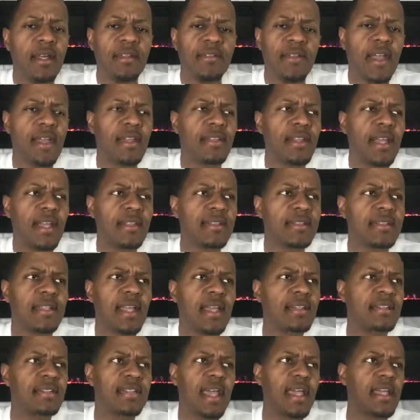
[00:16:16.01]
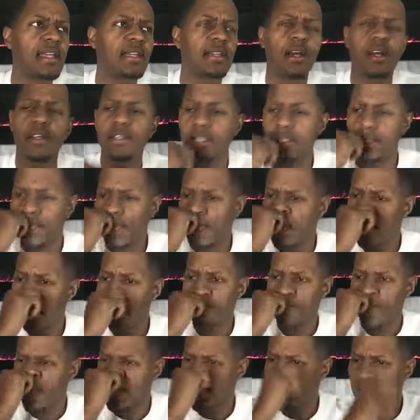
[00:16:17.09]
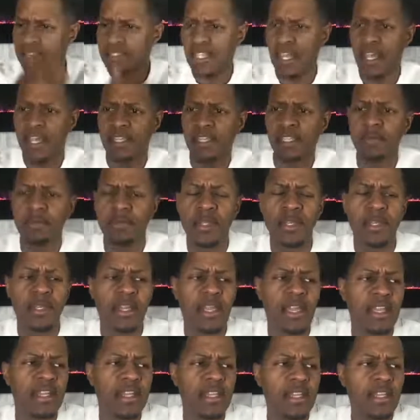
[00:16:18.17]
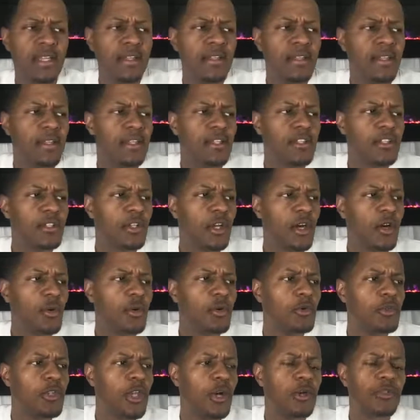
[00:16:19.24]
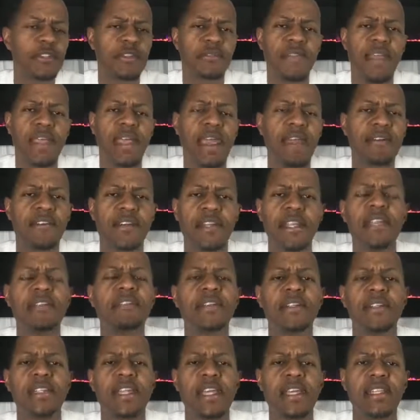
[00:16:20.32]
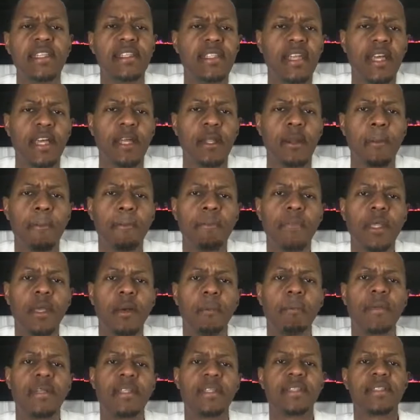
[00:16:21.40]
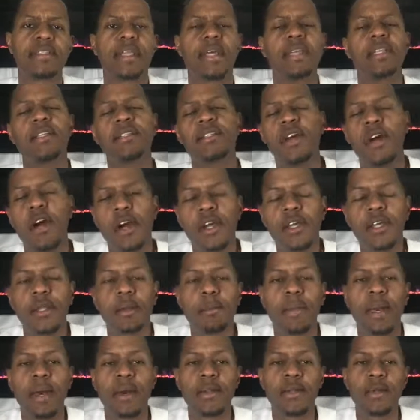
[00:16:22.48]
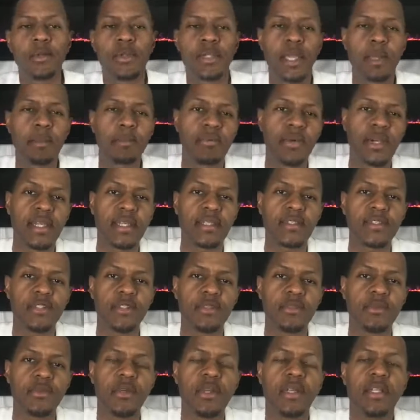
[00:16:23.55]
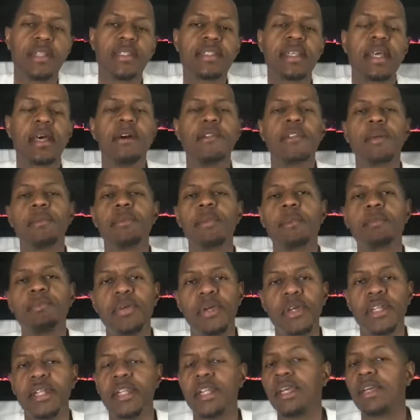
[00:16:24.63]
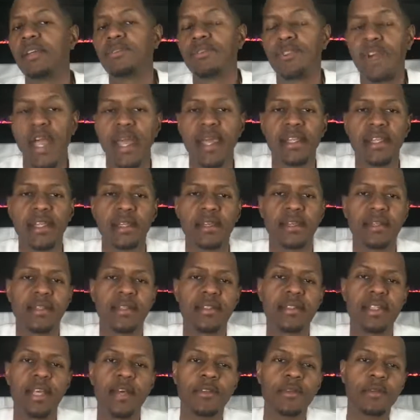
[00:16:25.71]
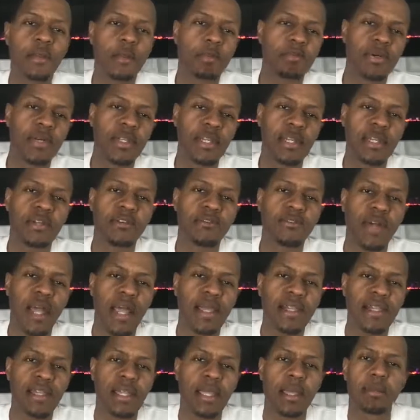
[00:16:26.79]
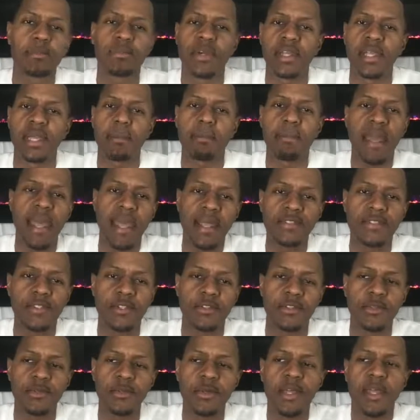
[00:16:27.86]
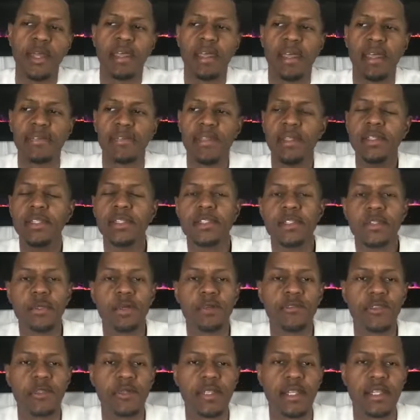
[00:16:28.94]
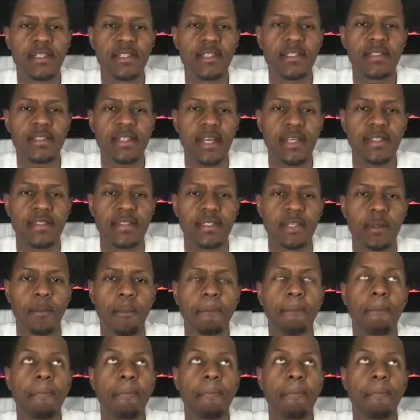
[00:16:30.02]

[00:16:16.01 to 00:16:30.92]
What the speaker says: They taking all your day up, they excited. And then, who knows if they ever even get it done. But instead of talking about it when they bring it to you, tell them to put it in writing. Tell them to put it in writing and bring it back to you. And then the two of you can discuss it.